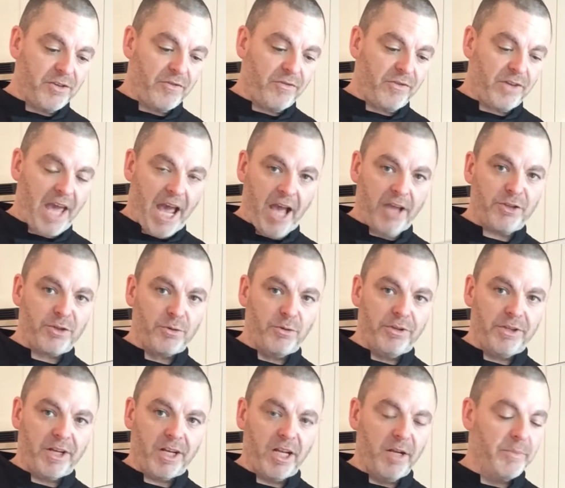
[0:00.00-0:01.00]
of casserole
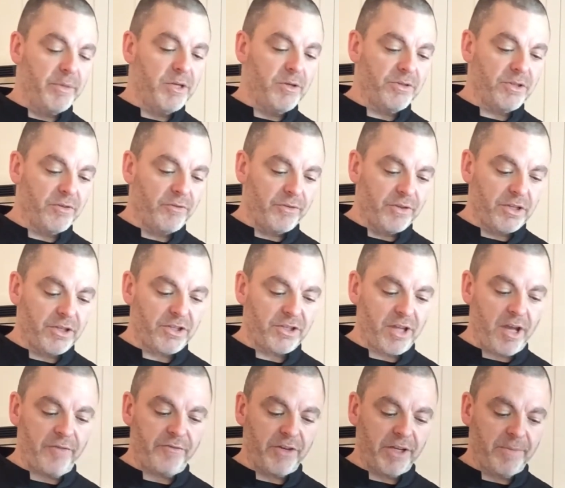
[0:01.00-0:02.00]
that I'm going to be using for the
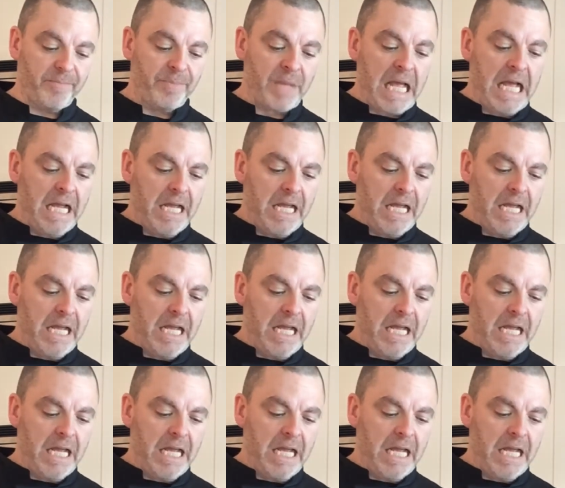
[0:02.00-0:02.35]
stuffing,